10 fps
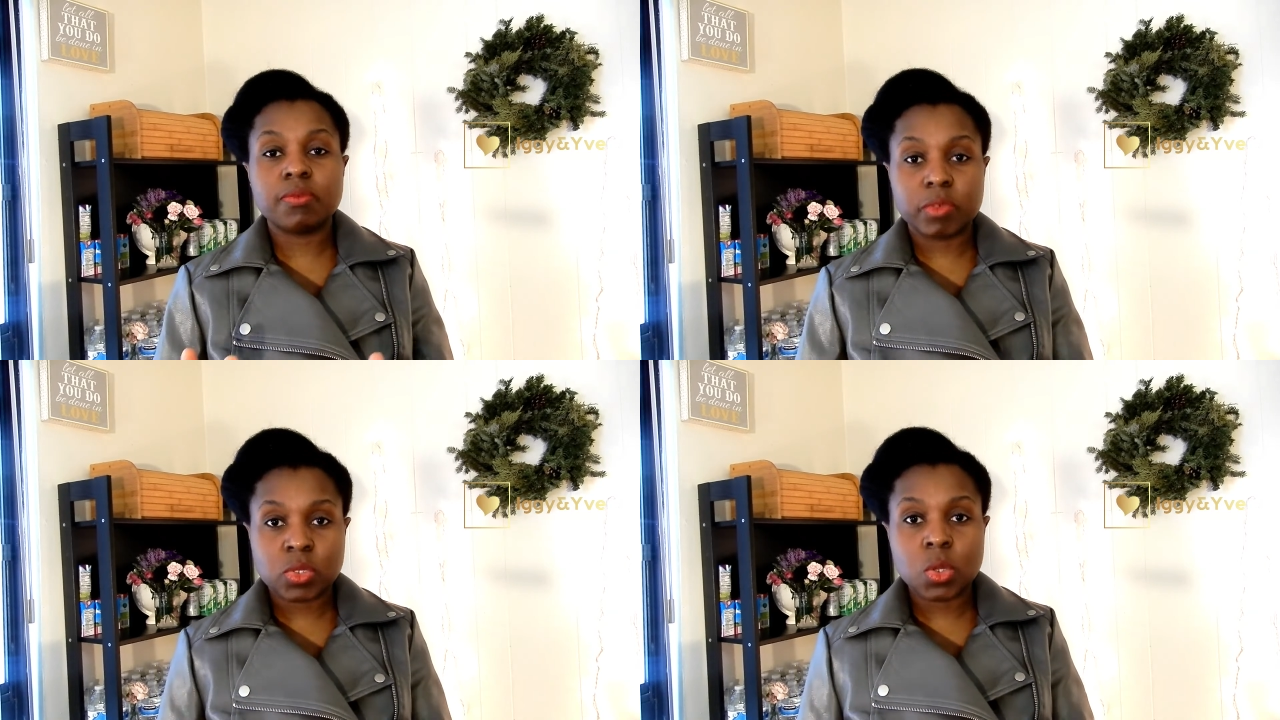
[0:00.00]

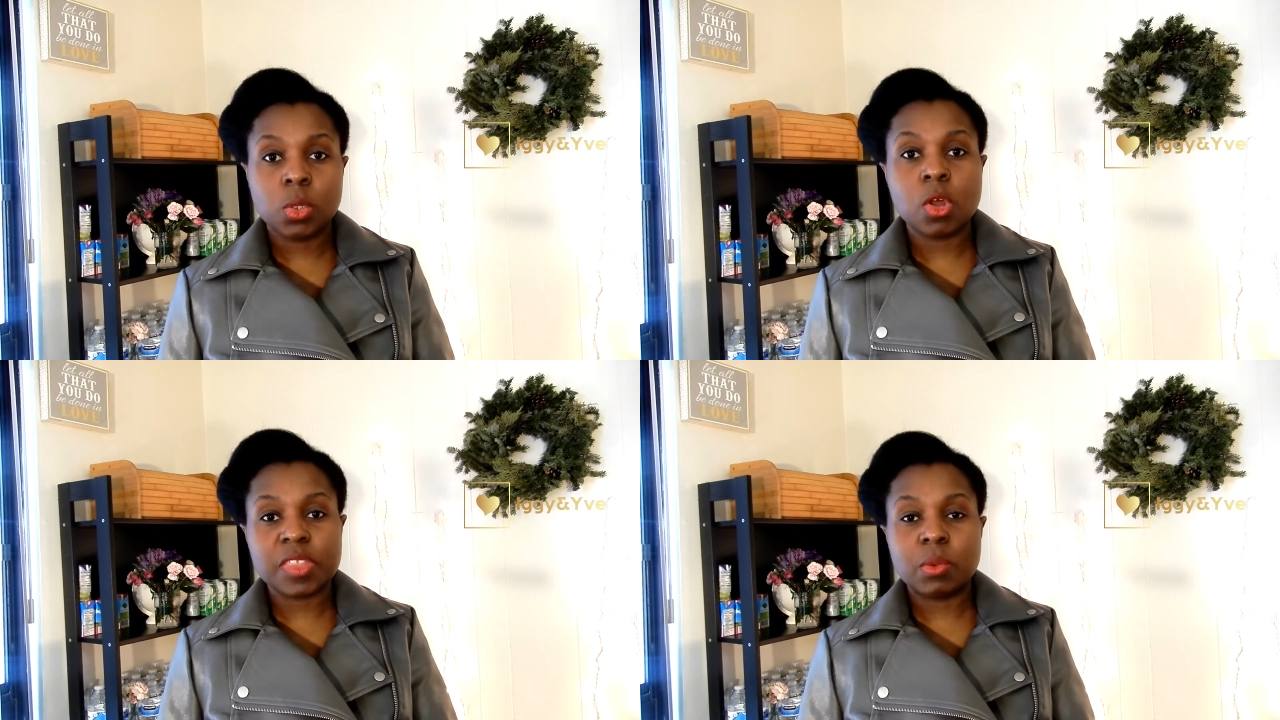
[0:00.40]
for so
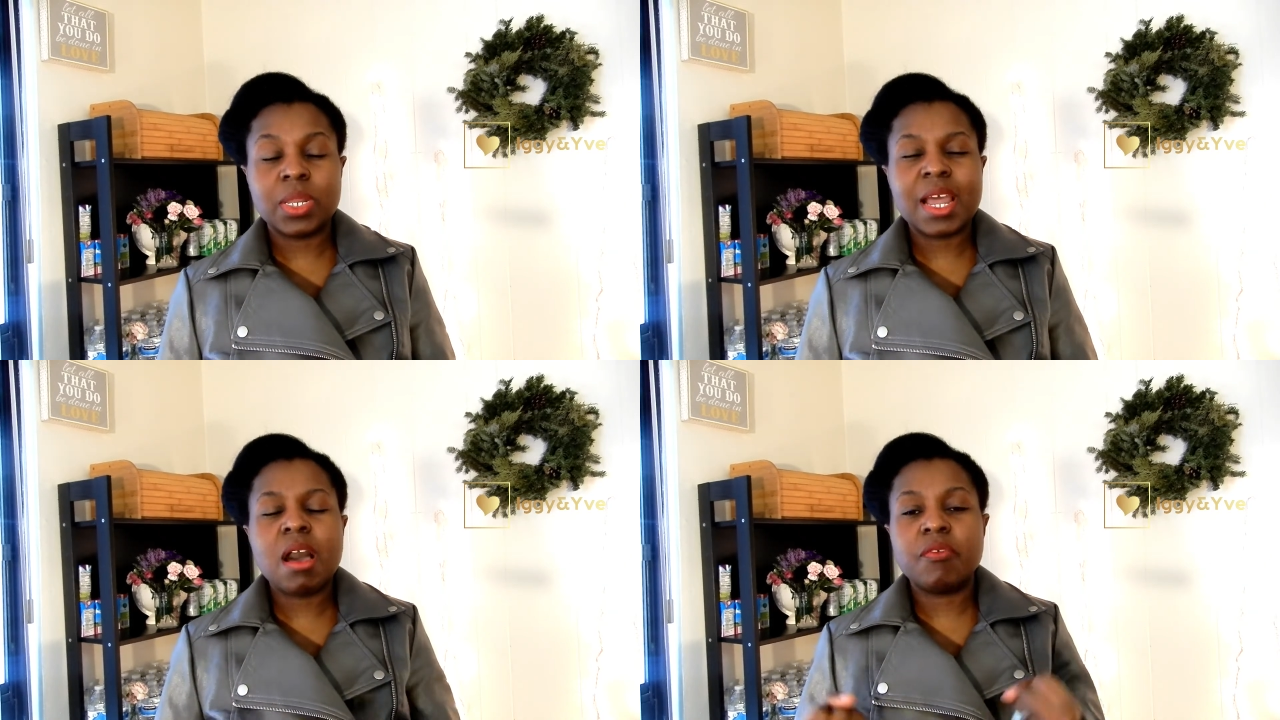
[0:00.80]
long that
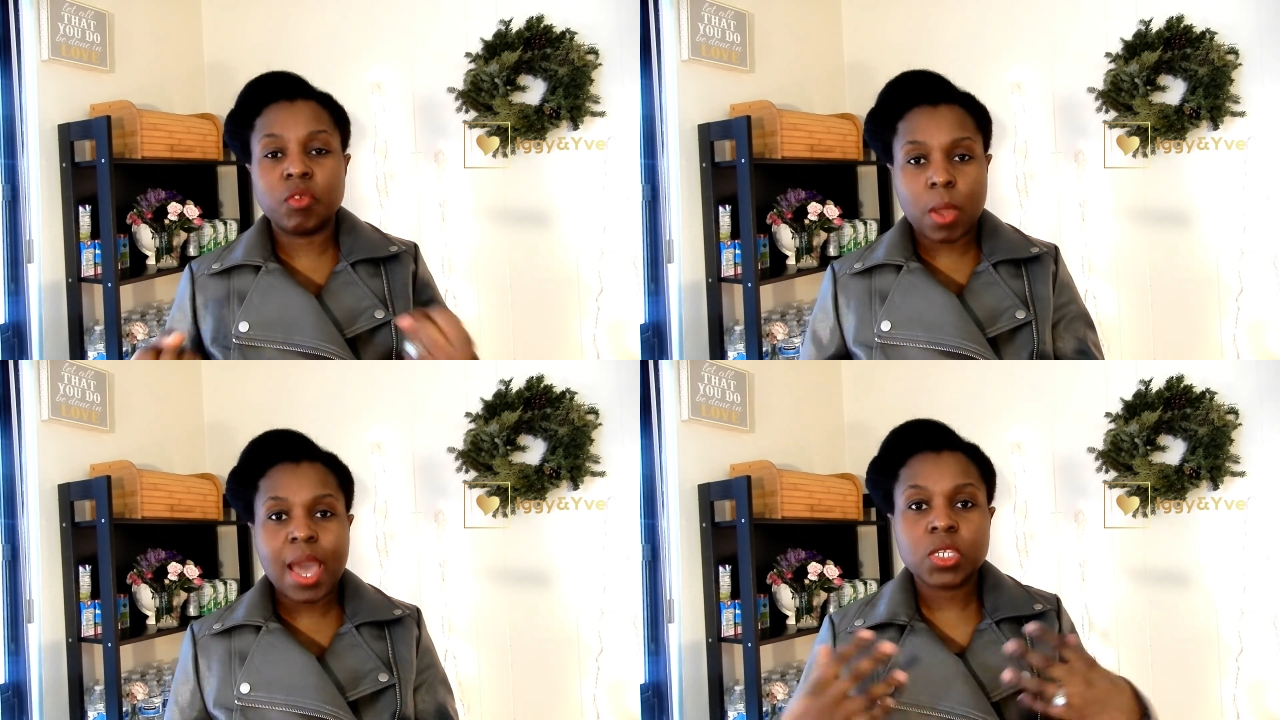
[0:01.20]
we now have
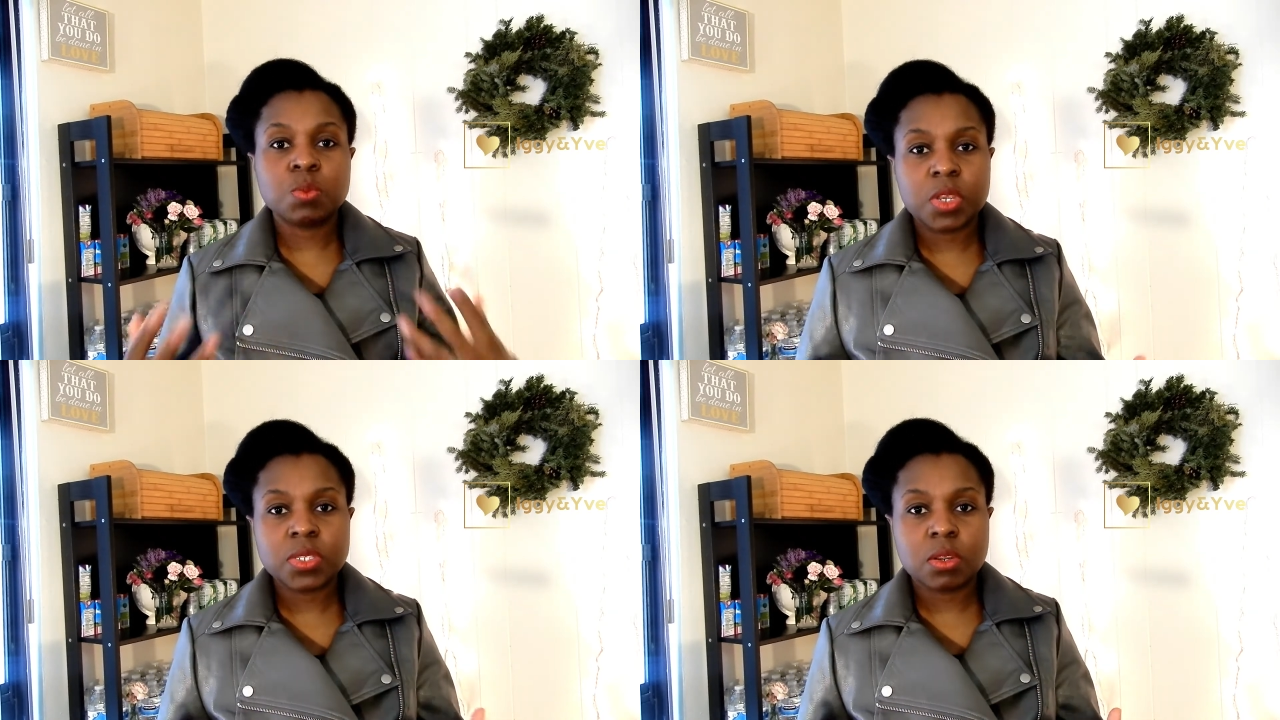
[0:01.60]
to
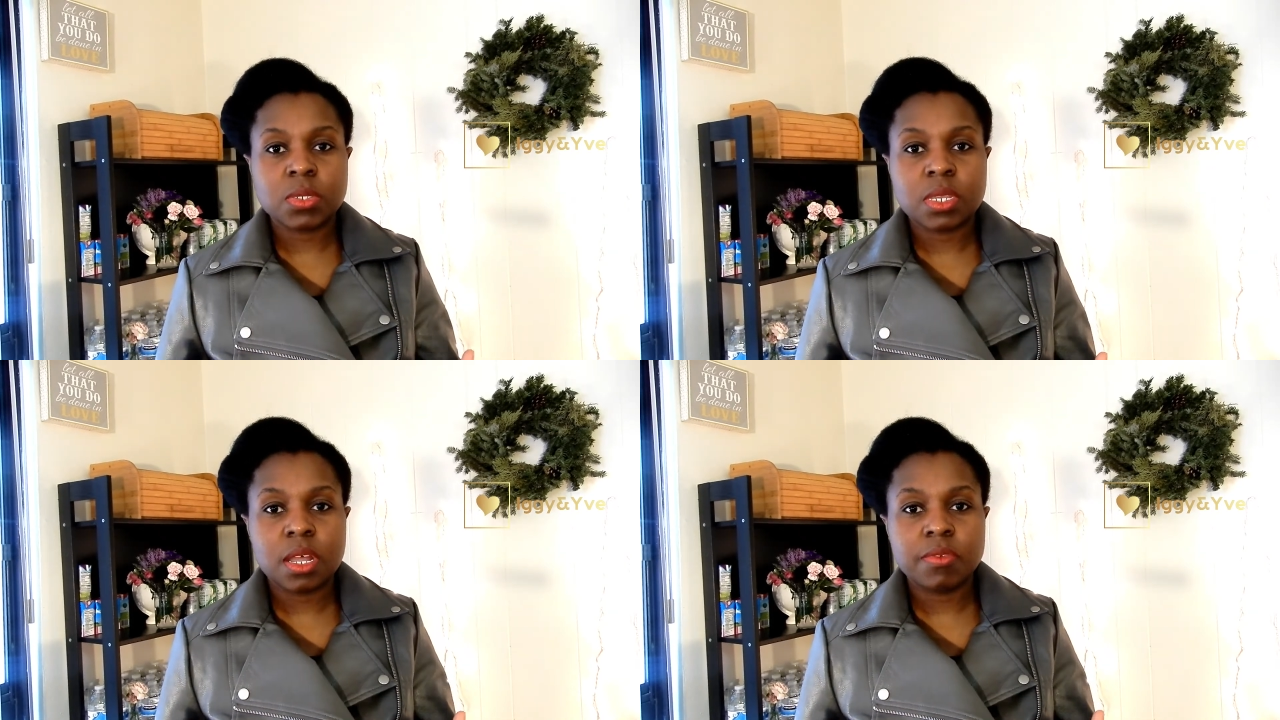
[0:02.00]
express
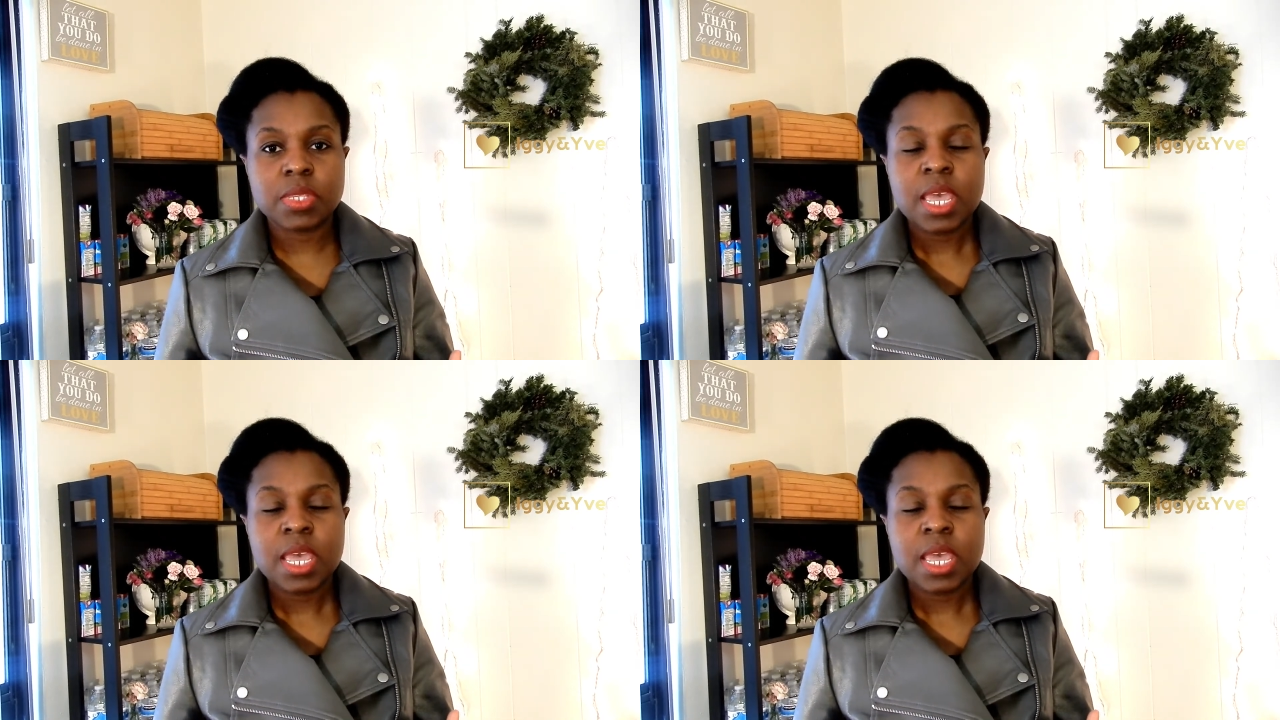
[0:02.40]
ourselves.